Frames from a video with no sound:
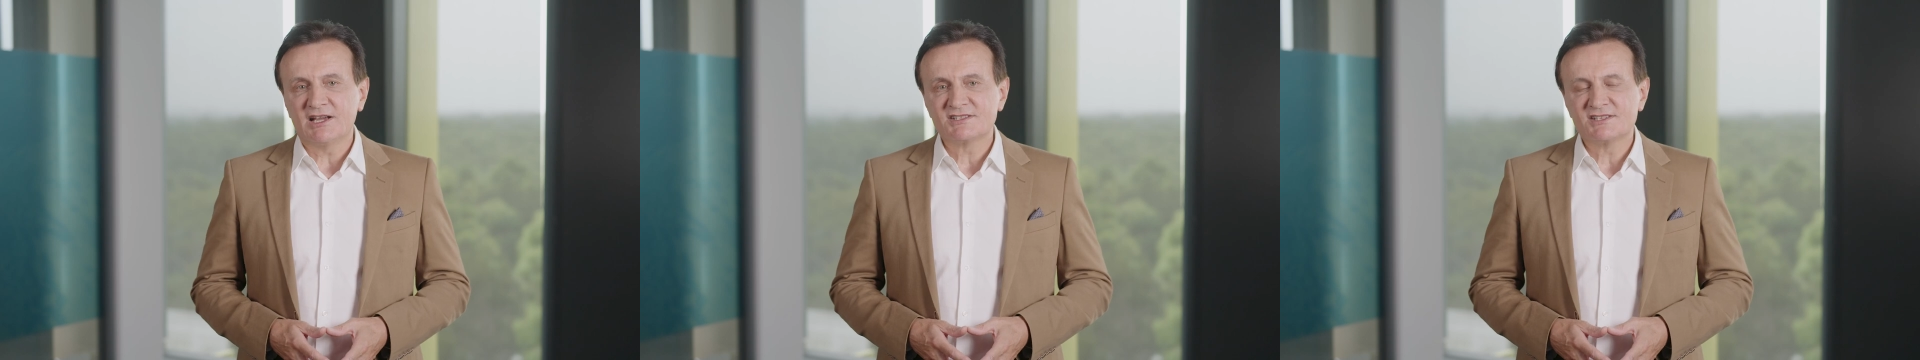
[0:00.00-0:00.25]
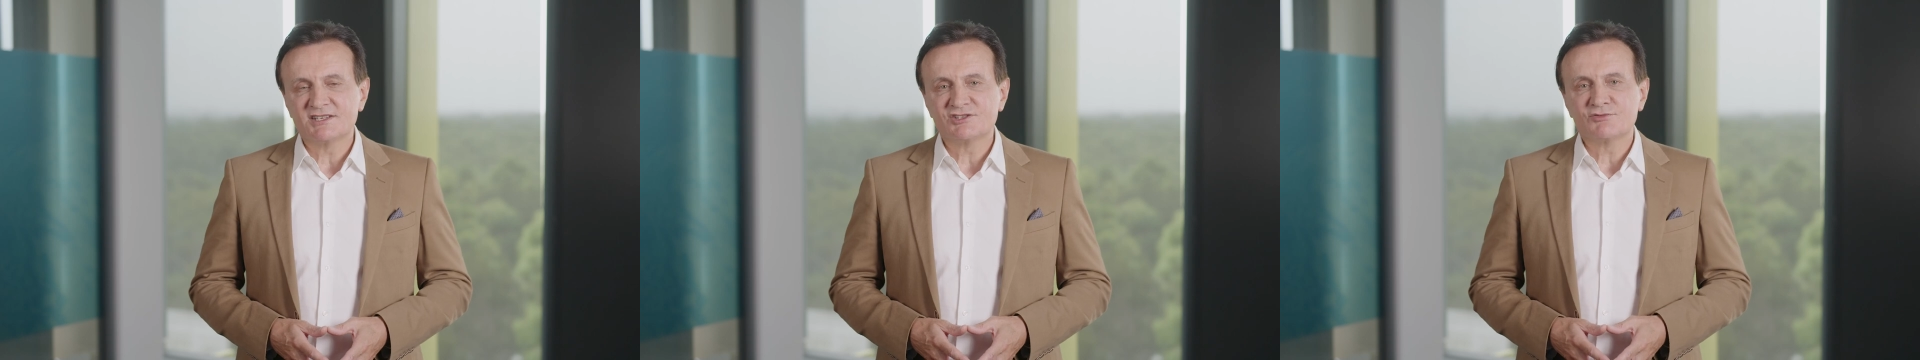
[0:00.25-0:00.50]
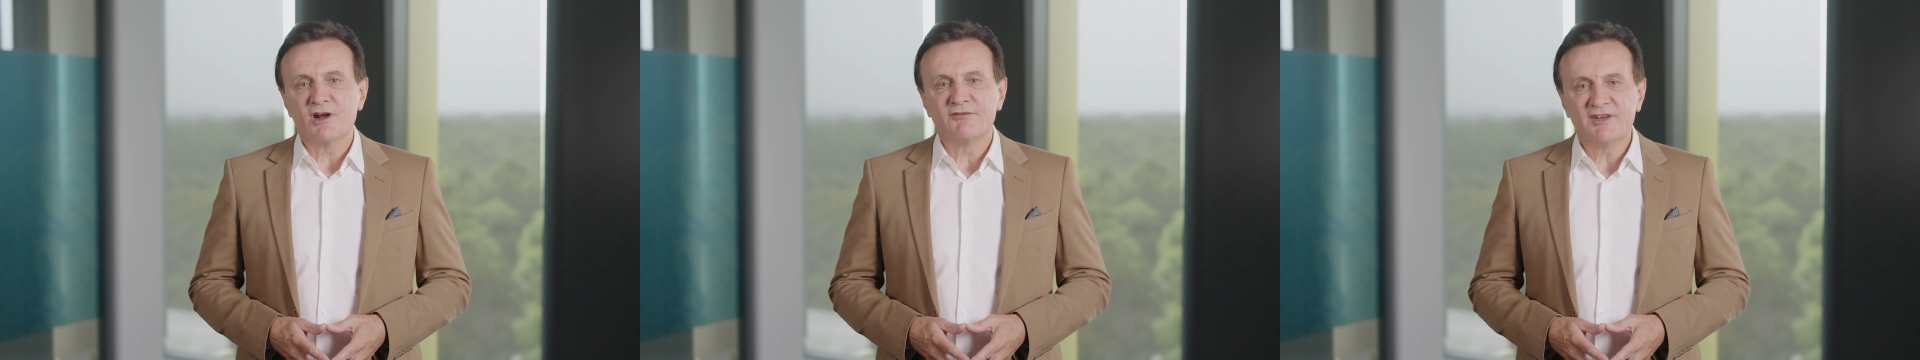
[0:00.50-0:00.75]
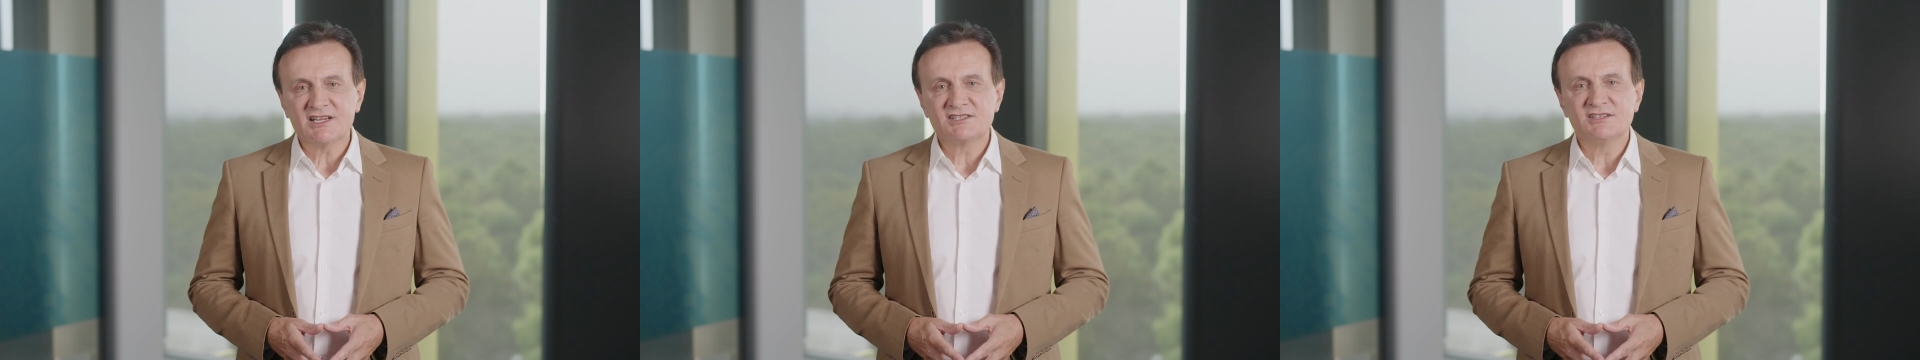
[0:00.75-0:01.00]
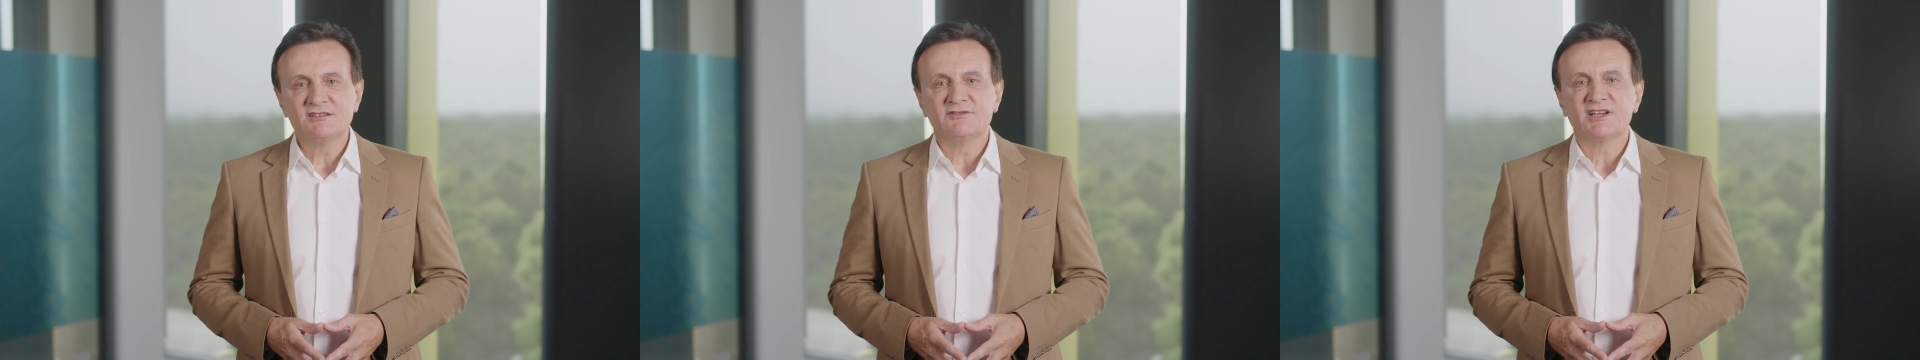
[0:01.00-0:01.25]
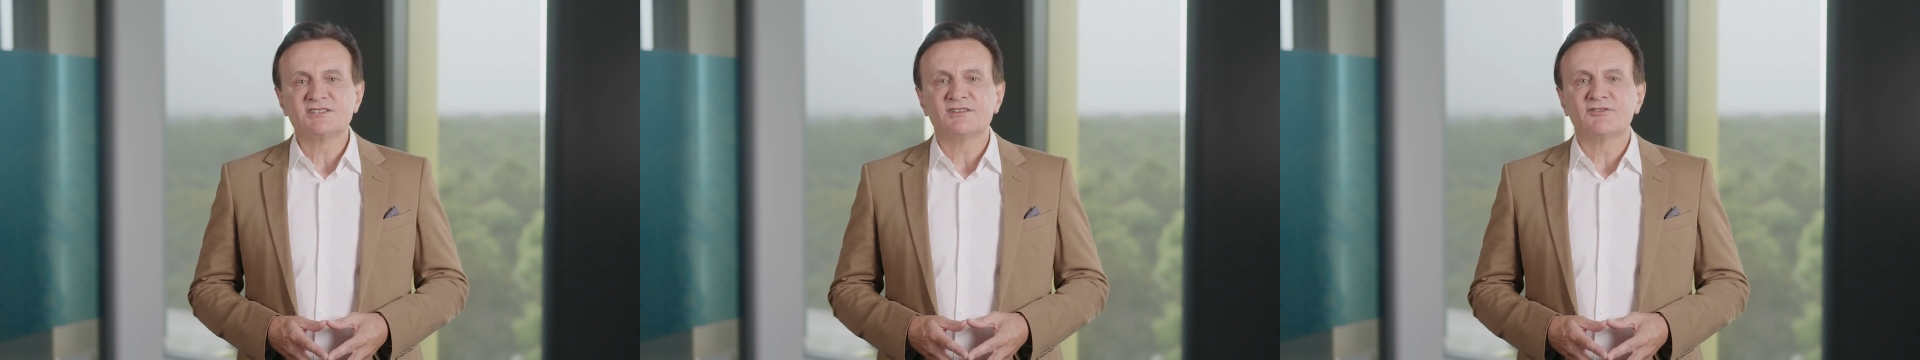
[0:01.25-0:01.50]
access to our vaccine,
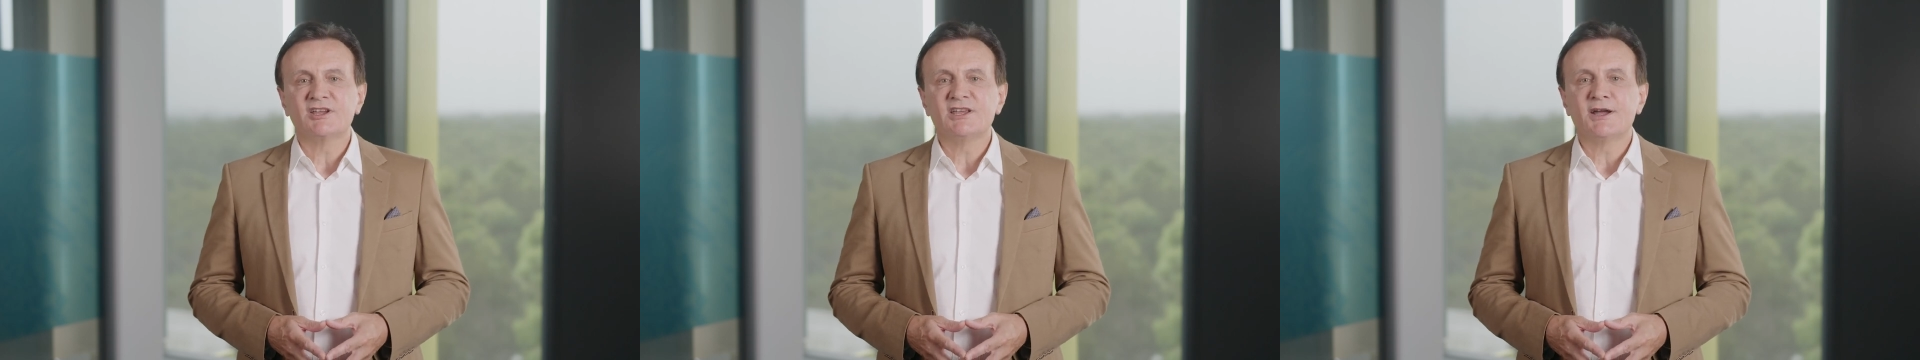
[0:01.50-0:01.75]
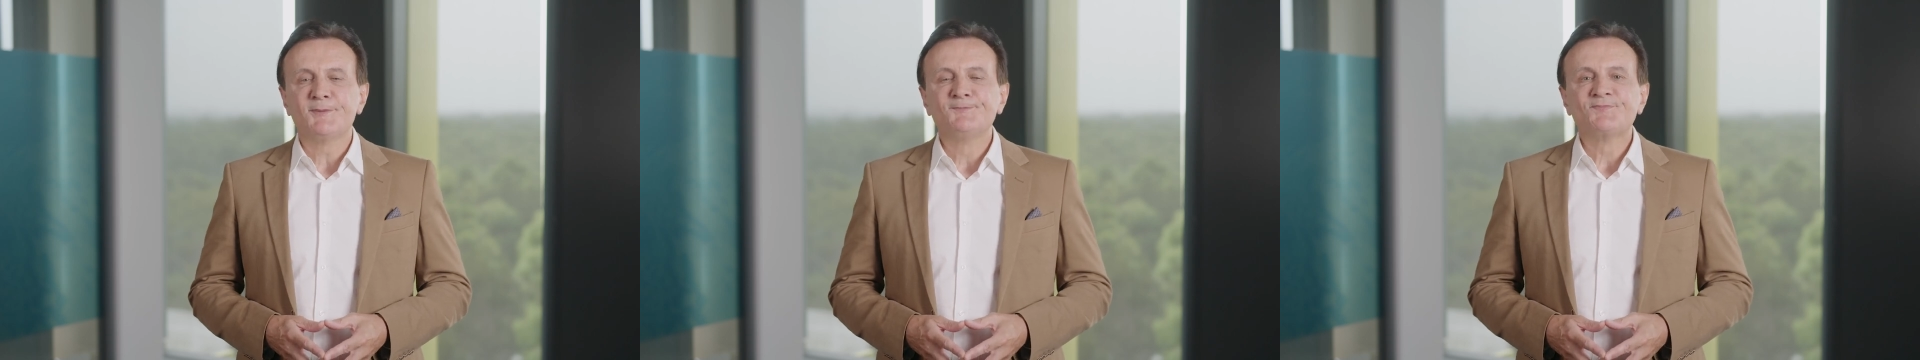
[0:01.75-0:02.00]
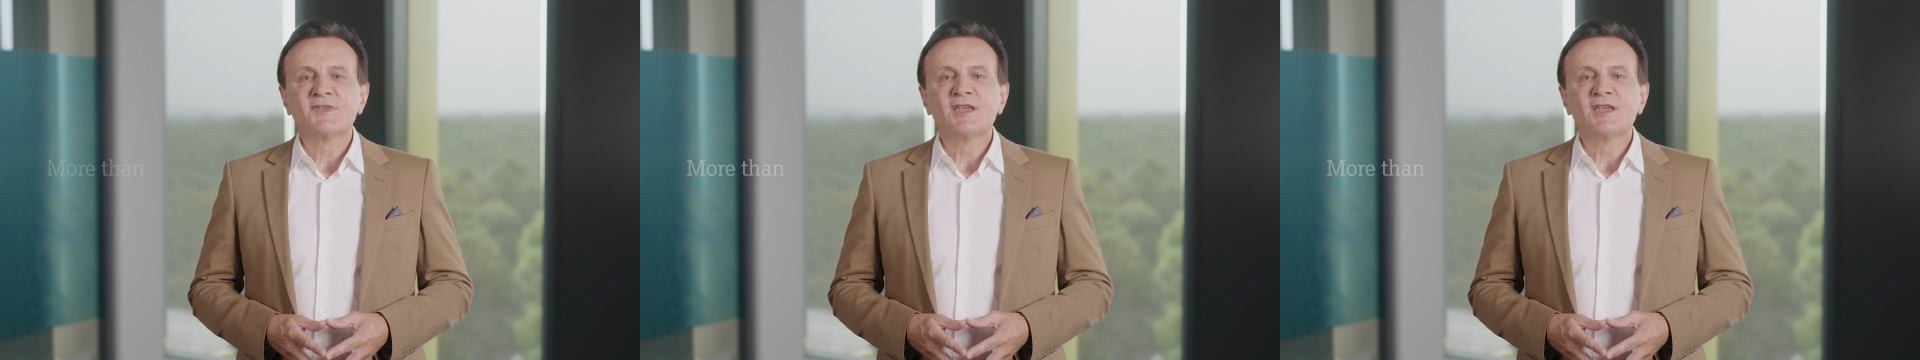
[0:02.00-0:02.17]
Vaxevria,